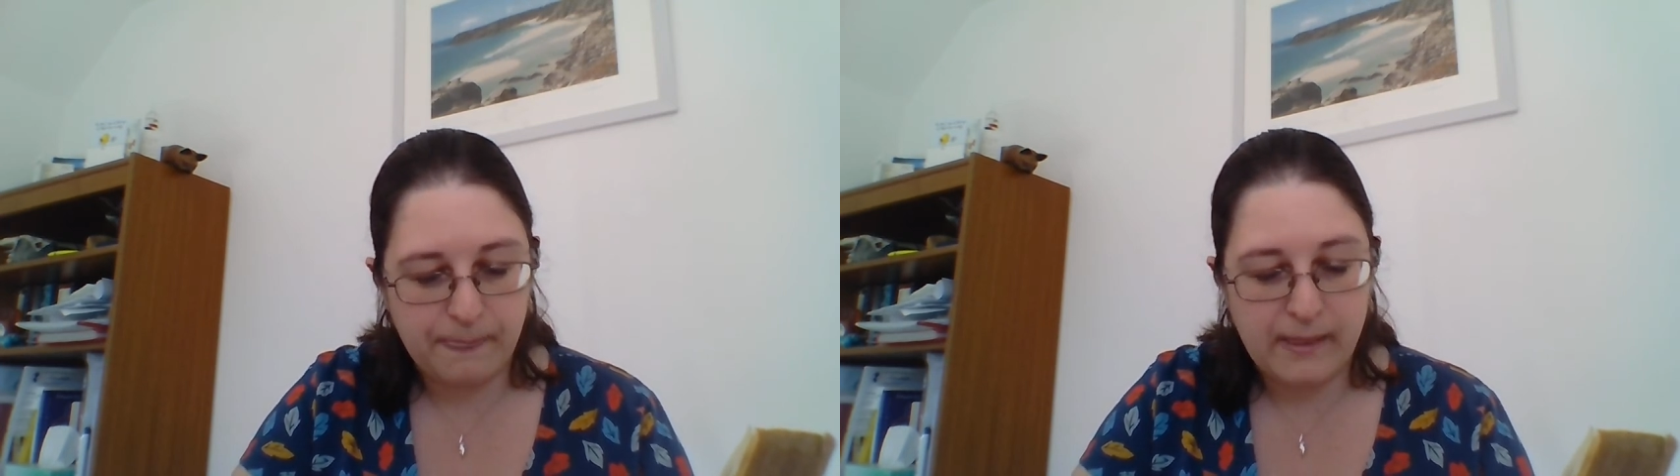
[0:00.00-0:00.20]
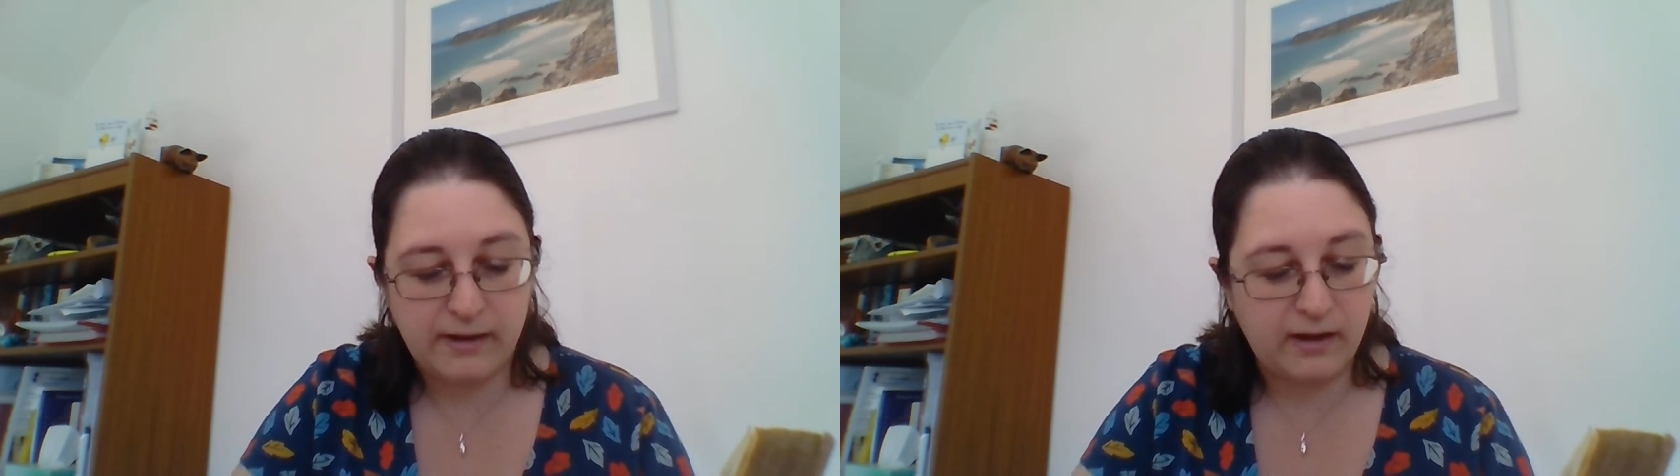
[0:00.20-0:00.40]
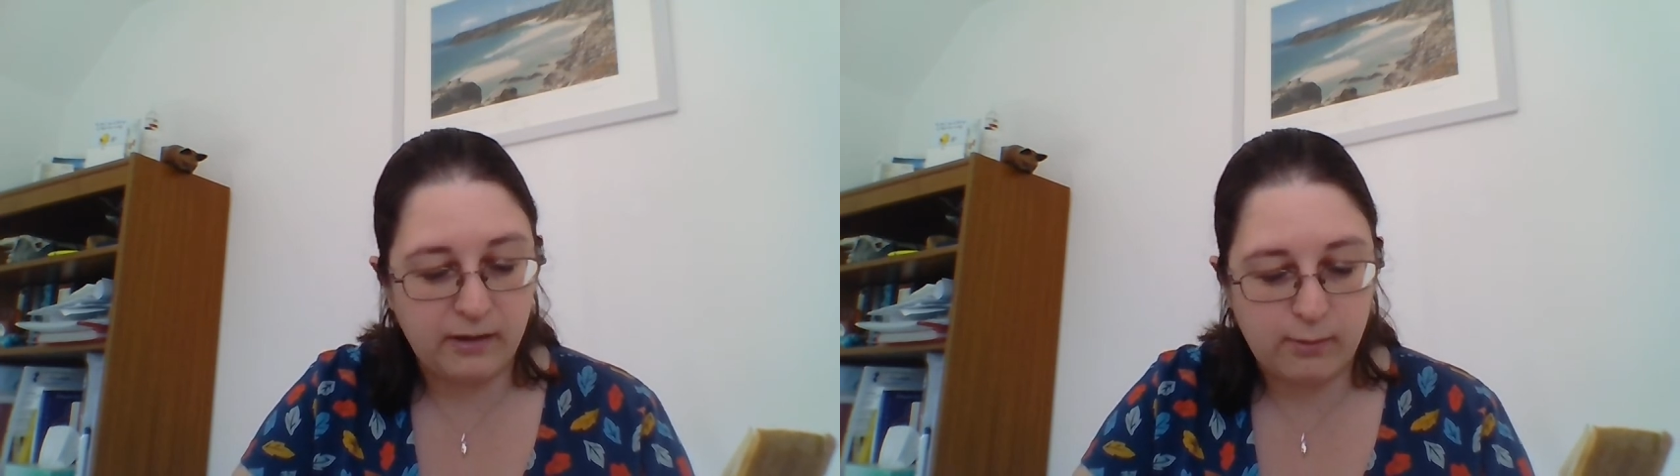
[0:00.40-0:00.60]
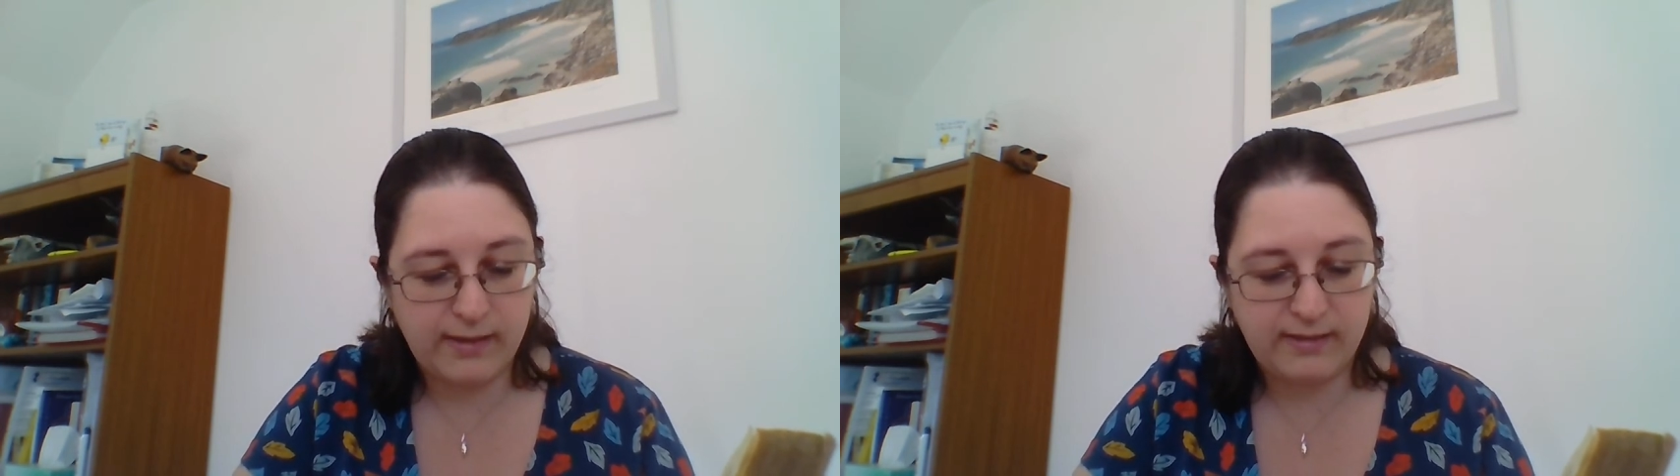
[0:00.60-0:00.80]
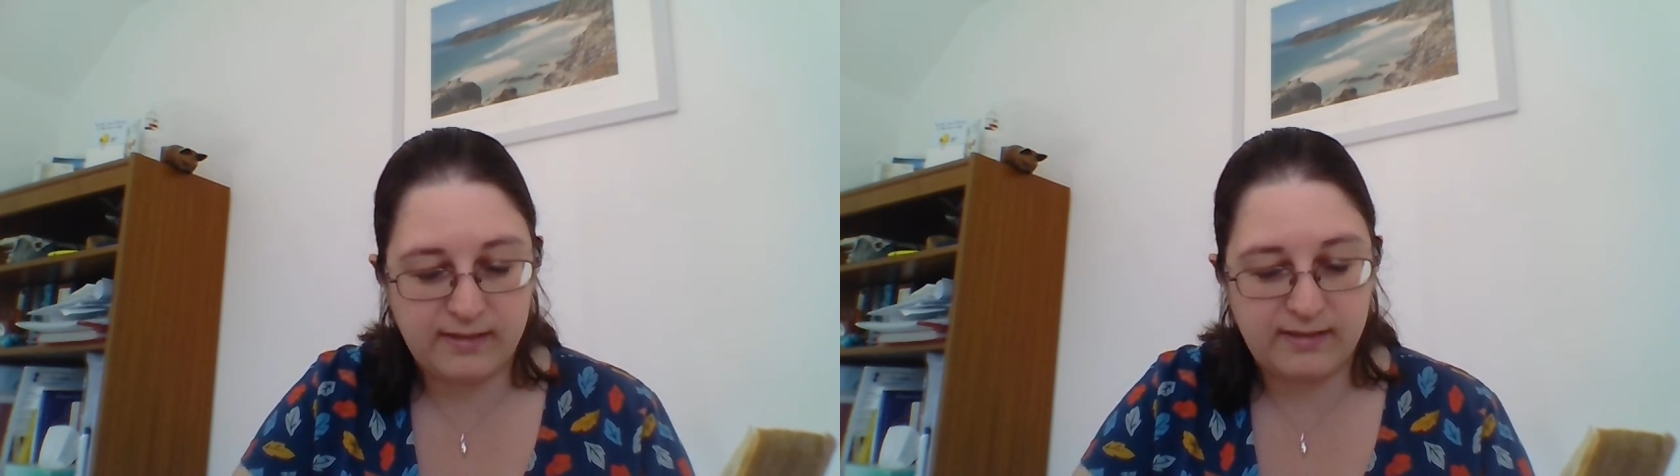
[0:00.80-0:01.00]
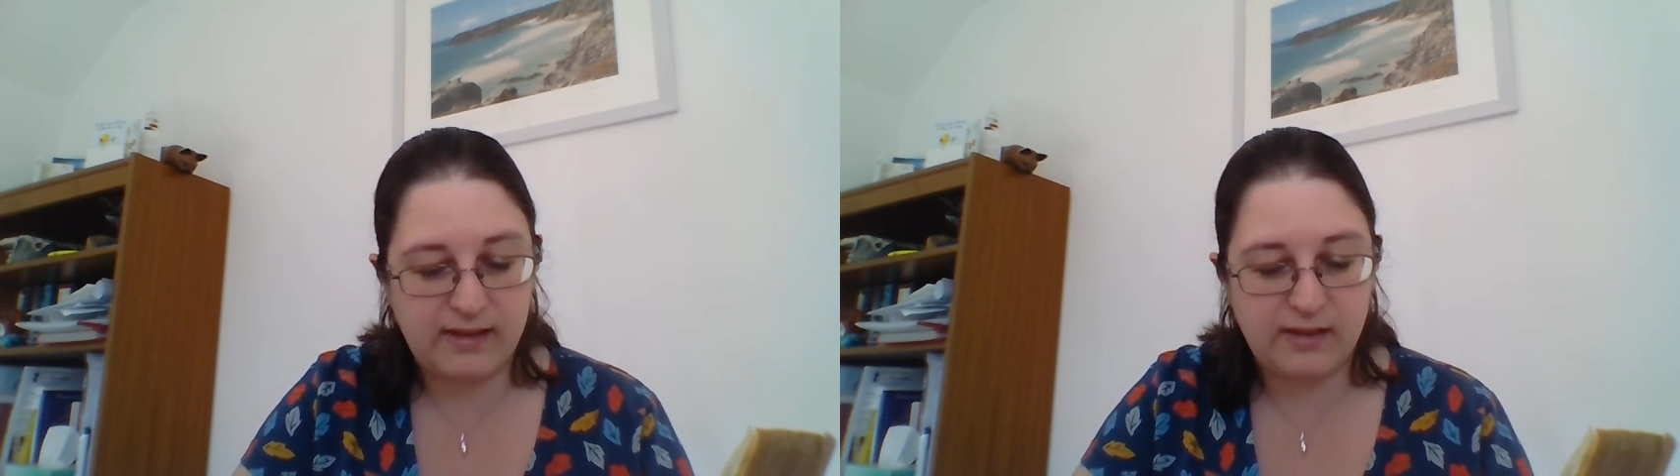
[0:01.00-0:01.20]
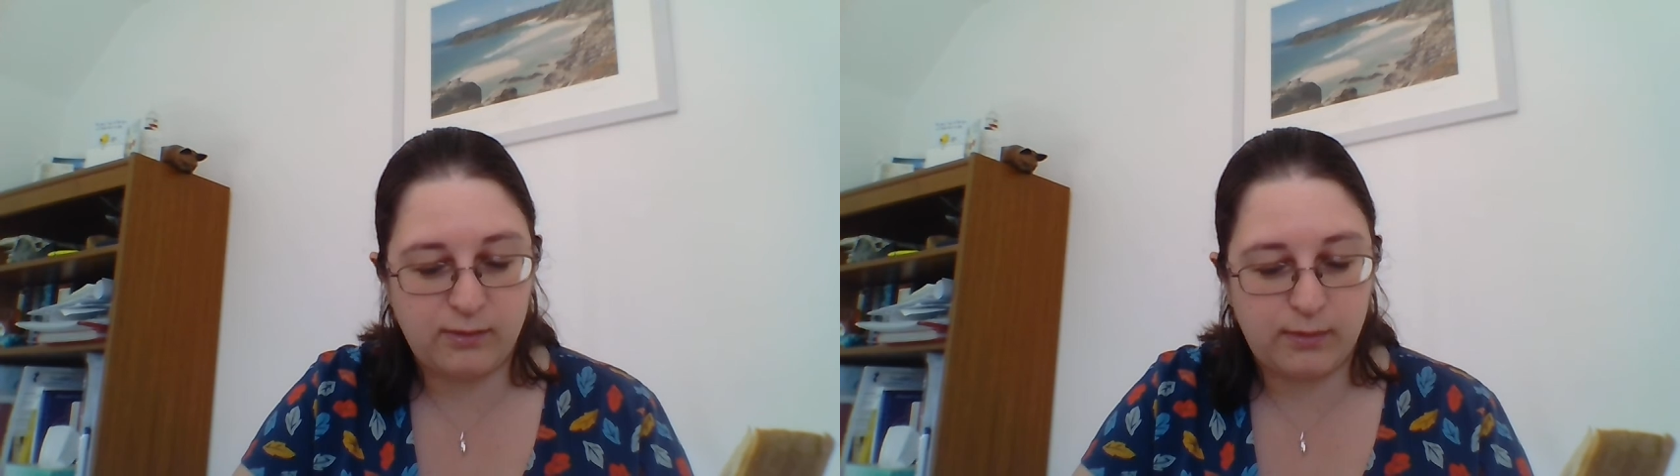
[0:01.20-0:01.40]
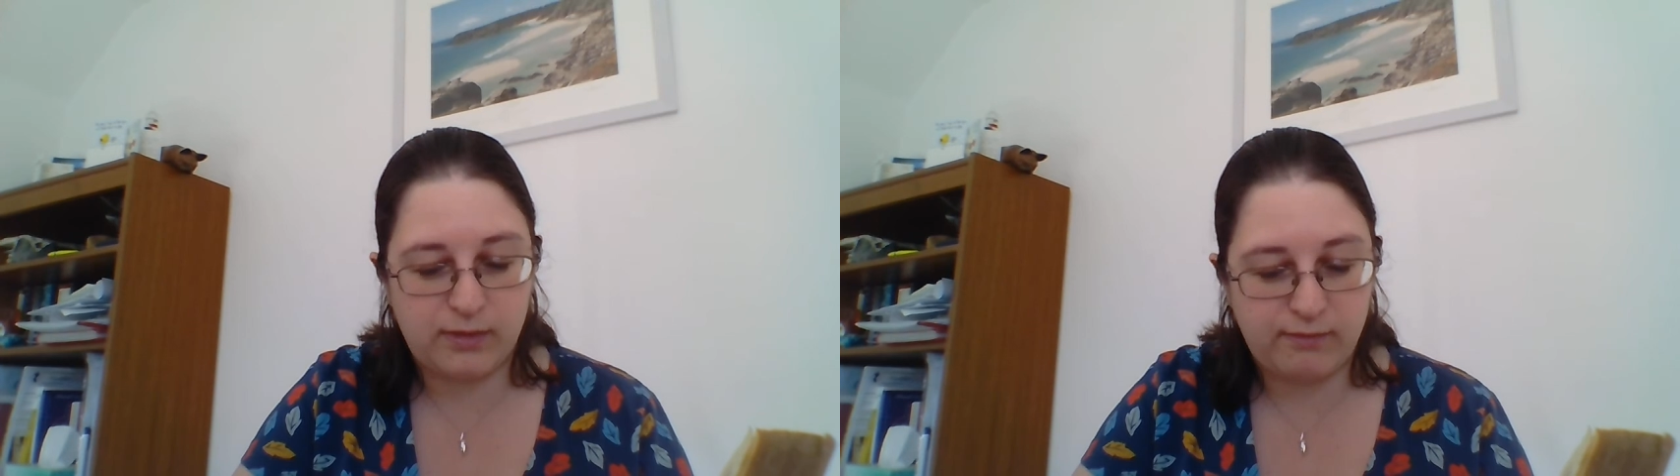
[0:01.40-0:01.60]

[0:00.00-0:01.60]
And unacquainted as he is with the